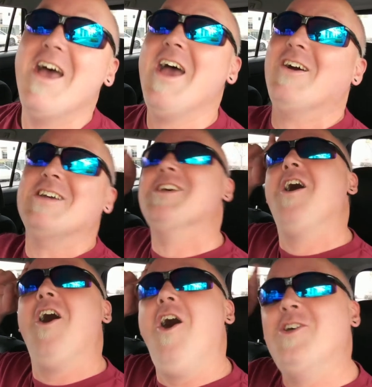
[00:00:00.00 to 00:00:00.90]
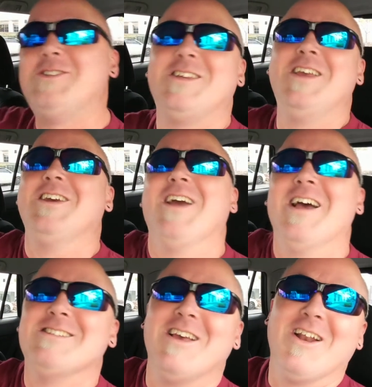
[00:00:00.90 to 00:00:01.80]
Anyways, I'll see you
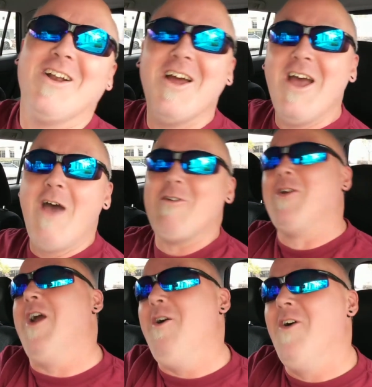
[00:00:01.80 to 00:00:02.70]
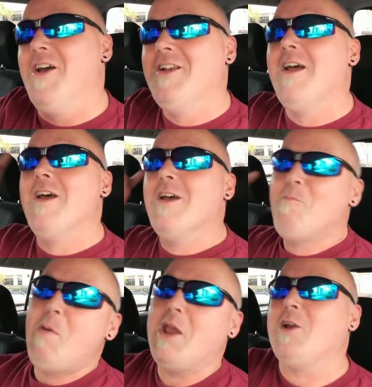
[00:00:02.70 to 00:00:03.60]
guys later. Have a great one.
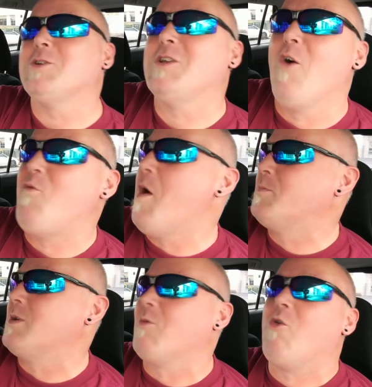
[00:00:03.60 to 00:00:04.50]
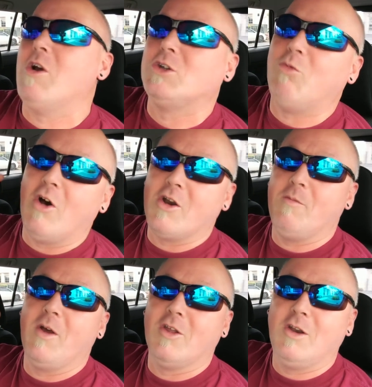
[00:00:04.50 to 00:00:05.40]
Pick yourself up some crushed
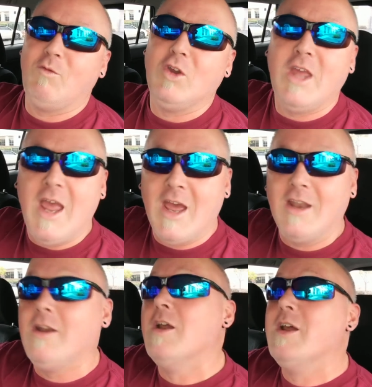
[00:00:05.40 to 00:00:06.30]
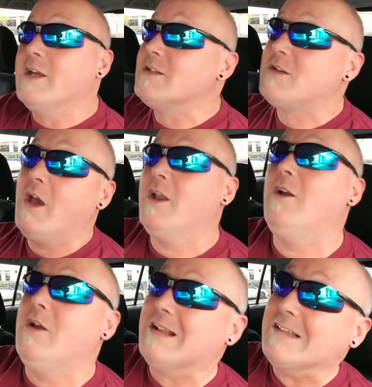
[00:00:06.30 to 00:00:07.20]
watermelon if you can. It's kind of
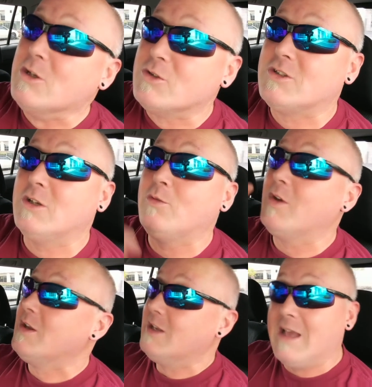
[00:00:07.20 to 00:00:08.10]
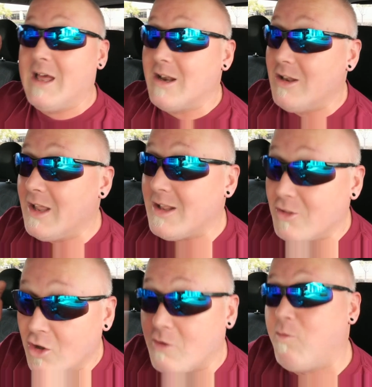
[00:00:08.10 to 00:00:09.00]
elusive. You got to like
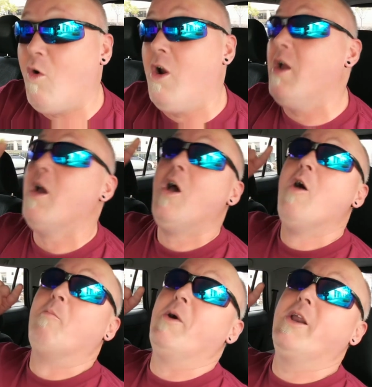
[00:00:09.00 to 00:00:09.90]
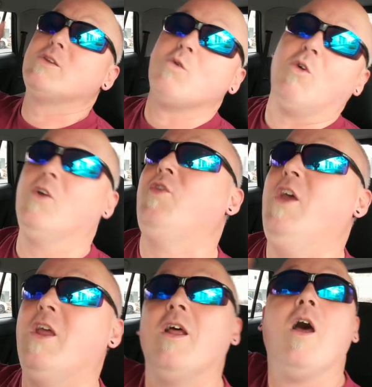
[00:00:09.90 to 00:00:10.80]
look for it, but it's worth
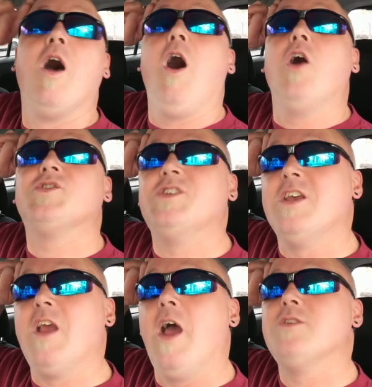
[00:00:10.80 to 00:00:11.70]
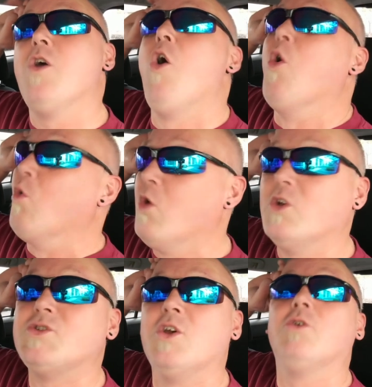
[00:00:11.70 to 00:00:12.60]
it. I'll see you guys real
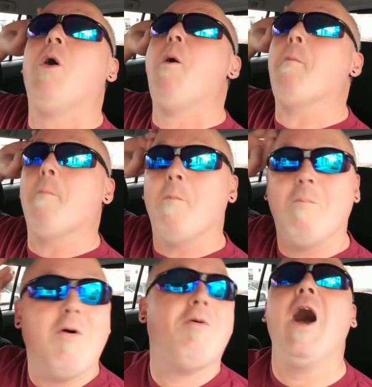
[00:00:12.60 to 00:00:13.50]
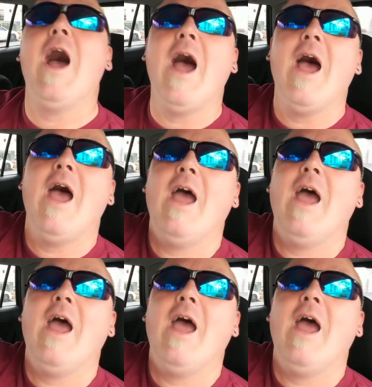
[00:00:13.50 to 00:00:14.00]
soon. Bye-bye.